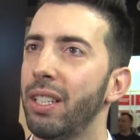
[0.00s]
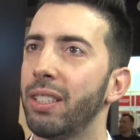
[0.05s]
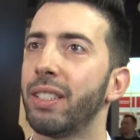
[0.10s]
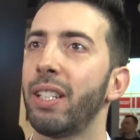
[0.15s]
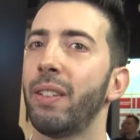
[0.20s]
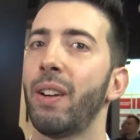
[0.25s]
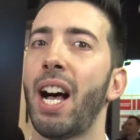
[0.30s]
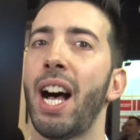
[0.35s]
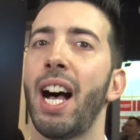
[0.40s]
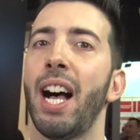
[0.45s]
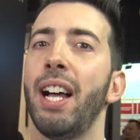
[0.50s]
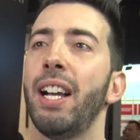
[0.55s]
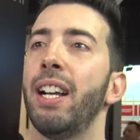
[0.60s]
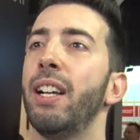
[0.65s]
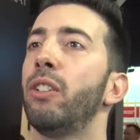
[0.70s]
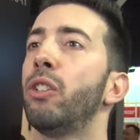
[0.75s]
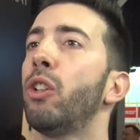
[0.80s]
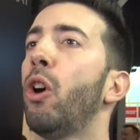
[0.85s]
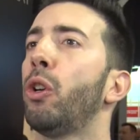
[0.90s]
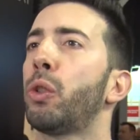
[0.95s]
There
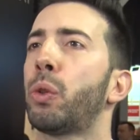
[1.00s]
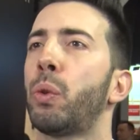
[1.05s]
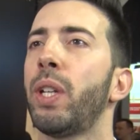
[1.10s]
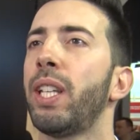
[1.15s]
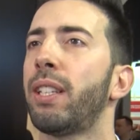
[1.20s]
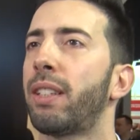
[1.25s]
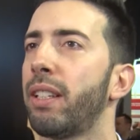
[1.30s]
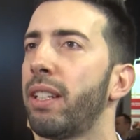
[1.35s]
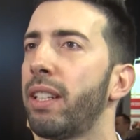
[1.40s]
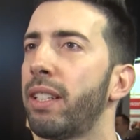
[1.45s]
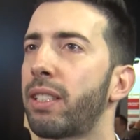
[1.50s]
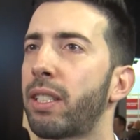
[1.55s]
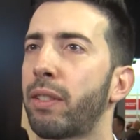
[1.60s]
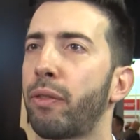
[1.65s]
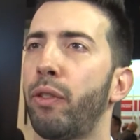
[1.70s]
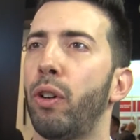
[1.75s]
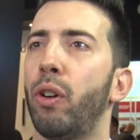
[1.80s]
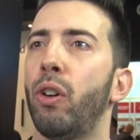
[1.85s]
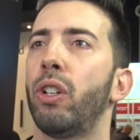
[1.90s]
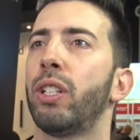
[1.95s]
are no tweeters
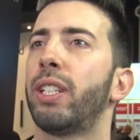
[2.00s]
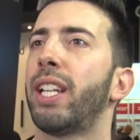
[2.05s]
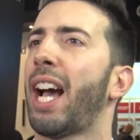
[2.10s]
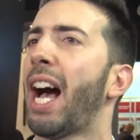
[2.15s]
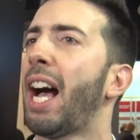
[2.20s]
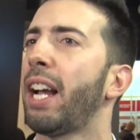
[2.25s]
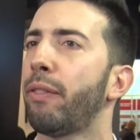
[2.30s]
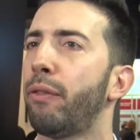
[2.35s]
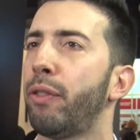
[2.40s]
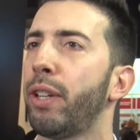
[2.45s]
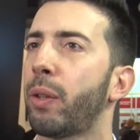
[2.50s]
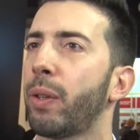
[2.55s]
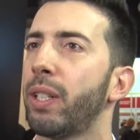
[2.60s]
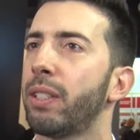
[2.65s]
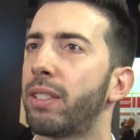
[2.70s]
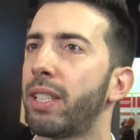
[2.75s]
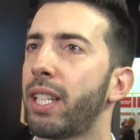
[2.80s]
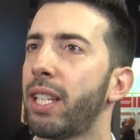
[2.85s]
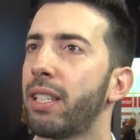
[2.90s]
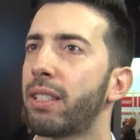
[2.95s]
for the high
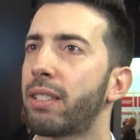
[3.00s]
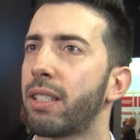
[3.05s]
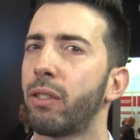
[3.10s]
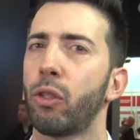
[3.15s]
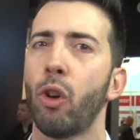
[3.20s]
frequencies,